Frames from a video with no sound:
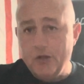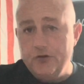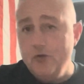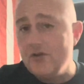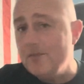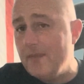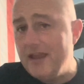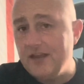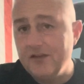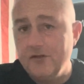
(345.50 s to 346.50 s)
you can
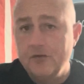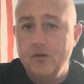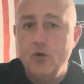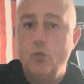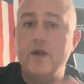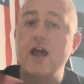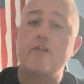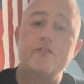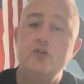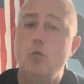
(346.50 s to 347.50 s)
make
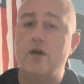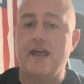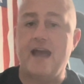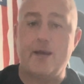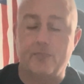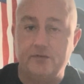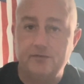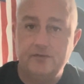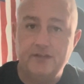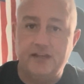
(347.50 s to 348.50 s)
whatever you want happen
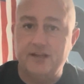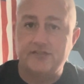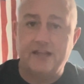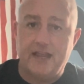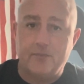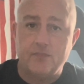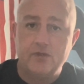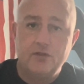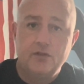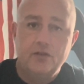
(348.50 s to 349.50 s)
in this game.
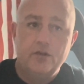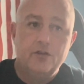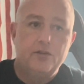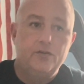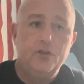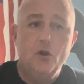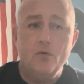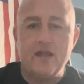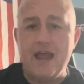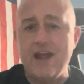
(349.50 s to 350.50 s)
You
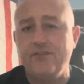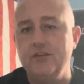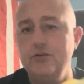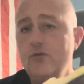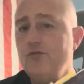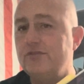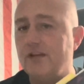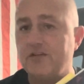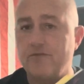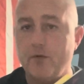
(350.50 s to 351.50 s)
don't have to use
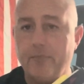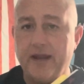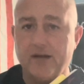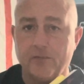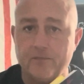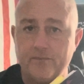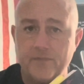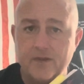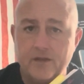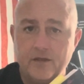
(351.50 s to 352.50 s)
this verbatim.
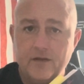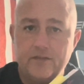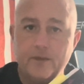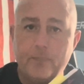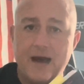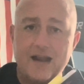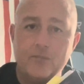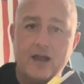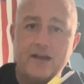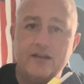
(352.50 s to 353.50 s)
The bottom
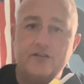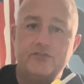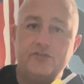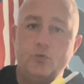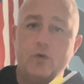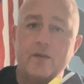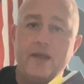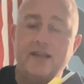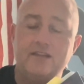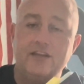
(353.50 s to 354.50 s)
line is you want to
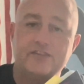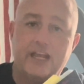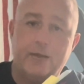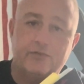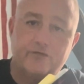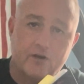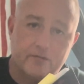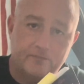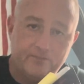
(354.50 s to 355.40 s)
make these games fun.